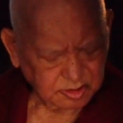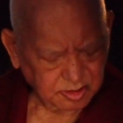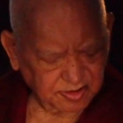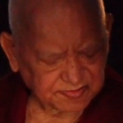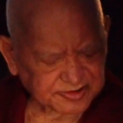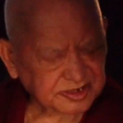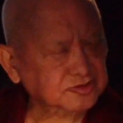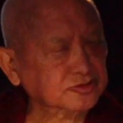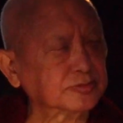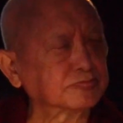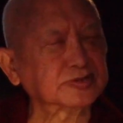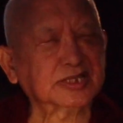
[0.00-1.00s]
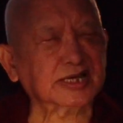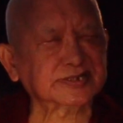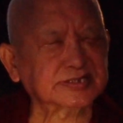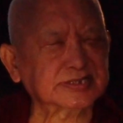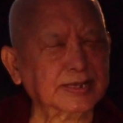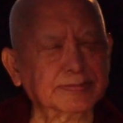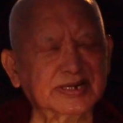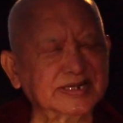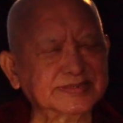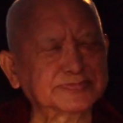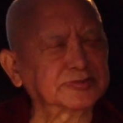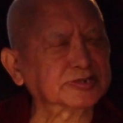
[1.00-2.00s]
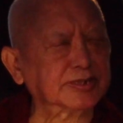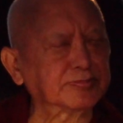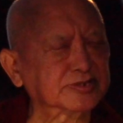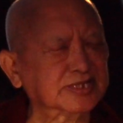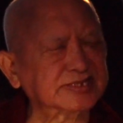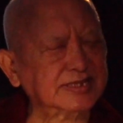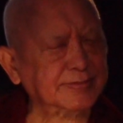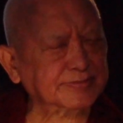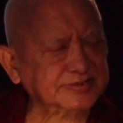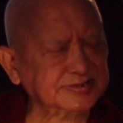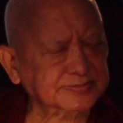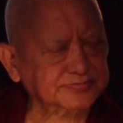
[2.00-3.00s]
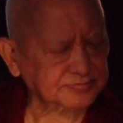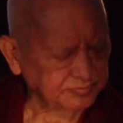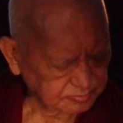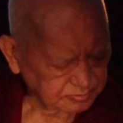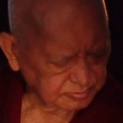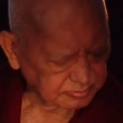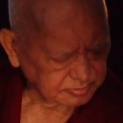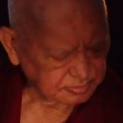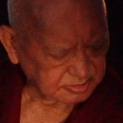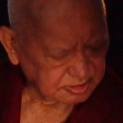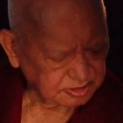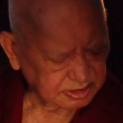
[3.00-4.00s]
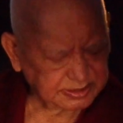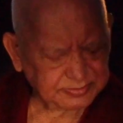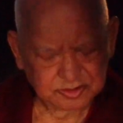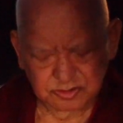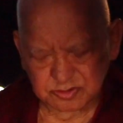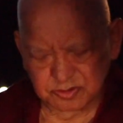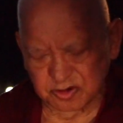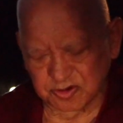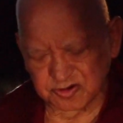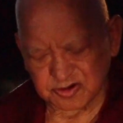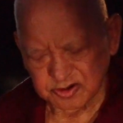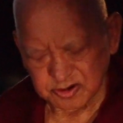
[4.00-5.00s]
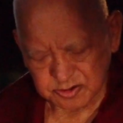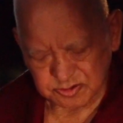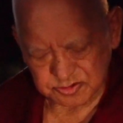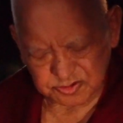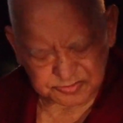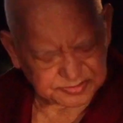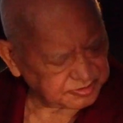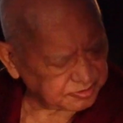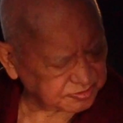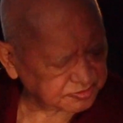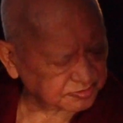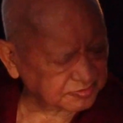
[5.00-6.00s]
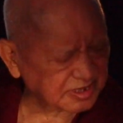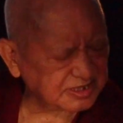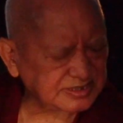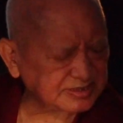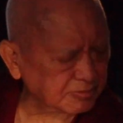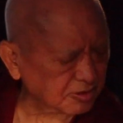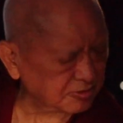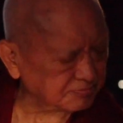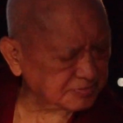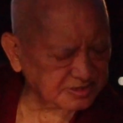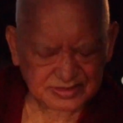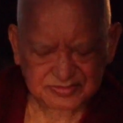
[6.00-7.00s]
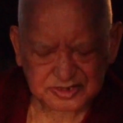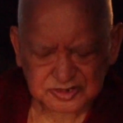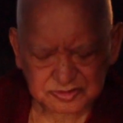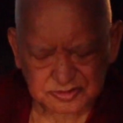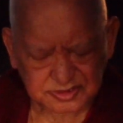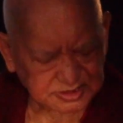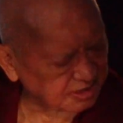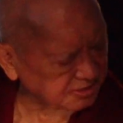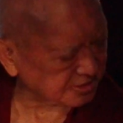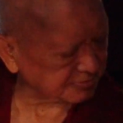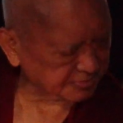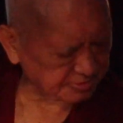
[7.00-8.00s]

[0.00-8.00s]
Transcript: Offering to the Buddha. Numberless Buddha, Bodhisattvas. If you, if you do a small benefit to a sentient